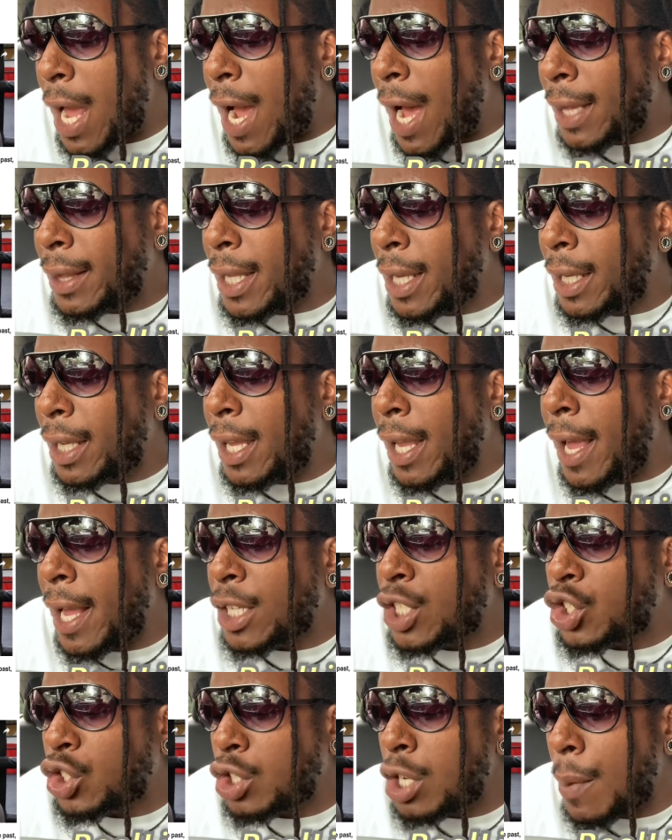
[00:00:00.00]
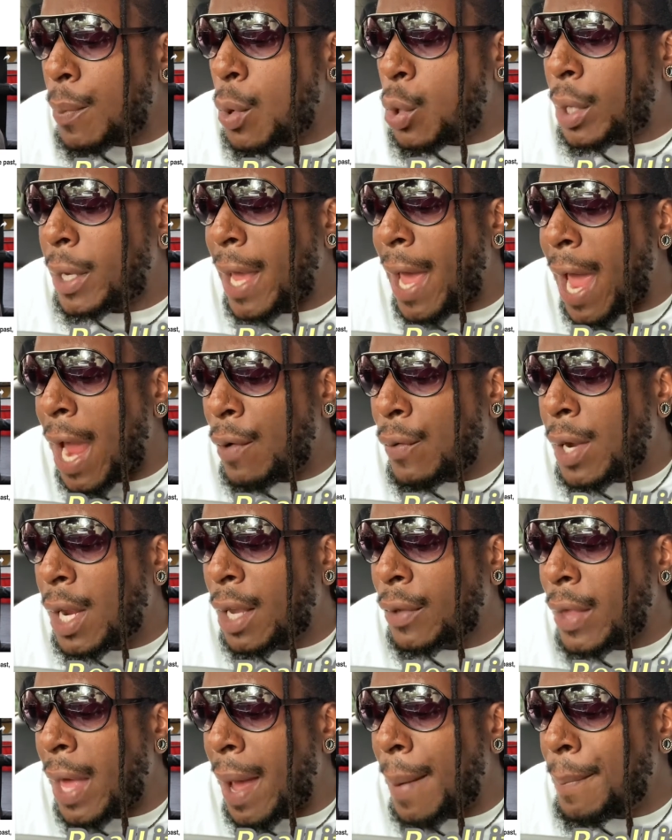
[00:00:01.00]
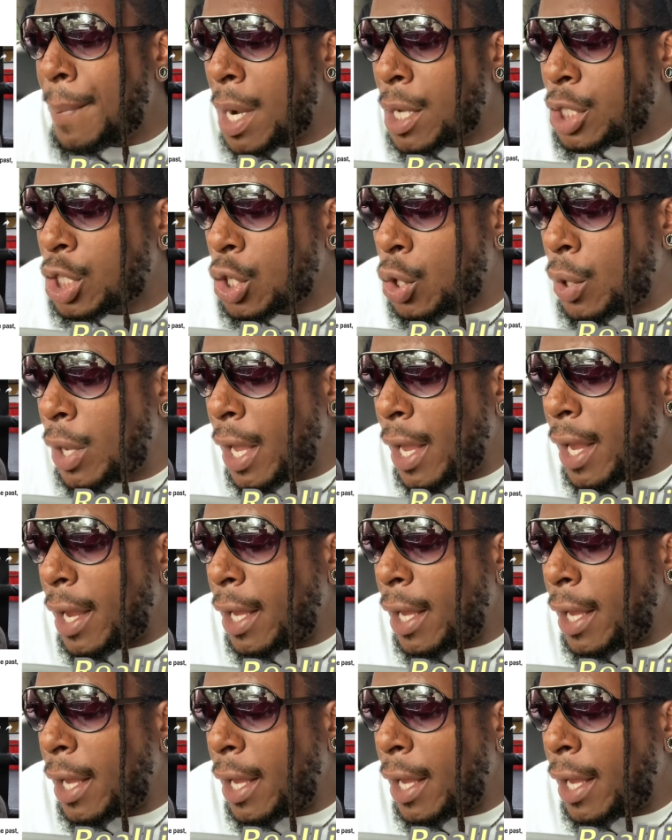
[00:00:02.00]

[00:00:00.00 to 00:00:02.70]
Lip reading: I think he has trouble carrying that muscle